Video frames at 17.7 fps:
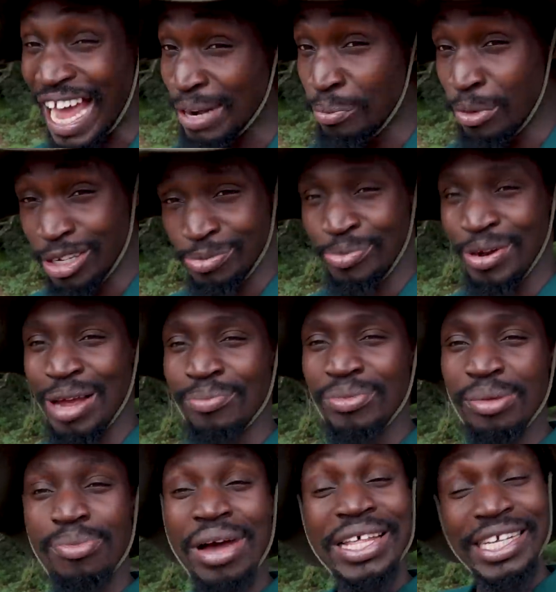And most
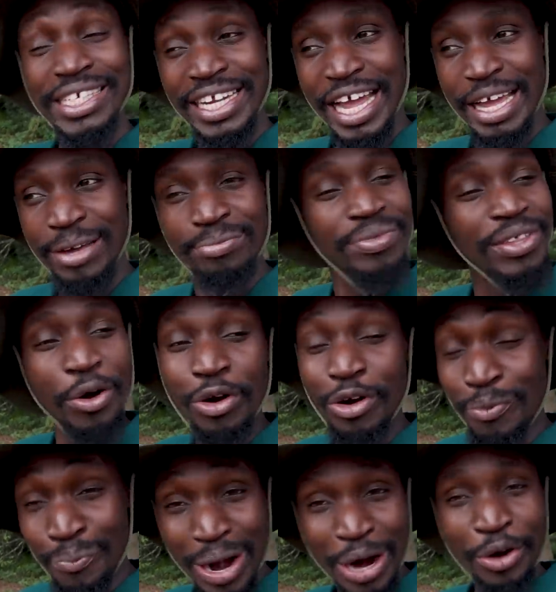probably by the time they
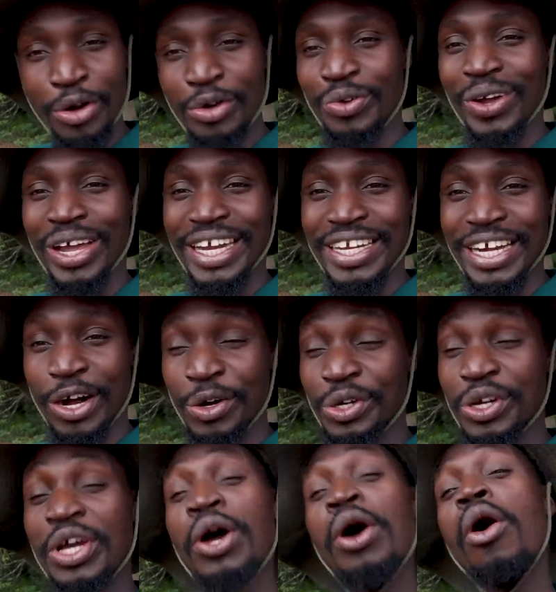would burrow to get
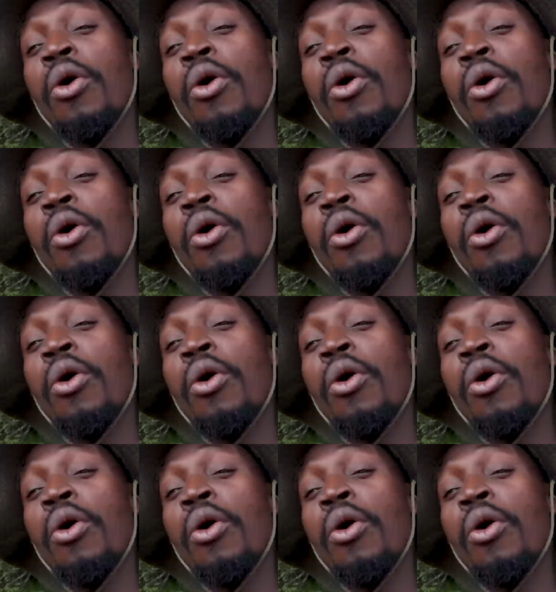out,